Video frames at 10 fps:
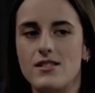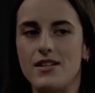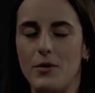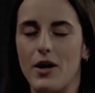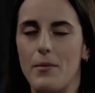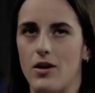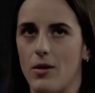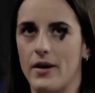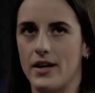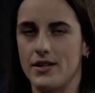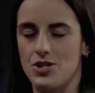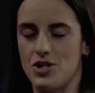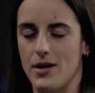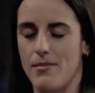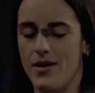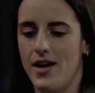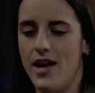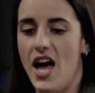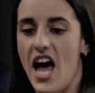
The question now is whether White and the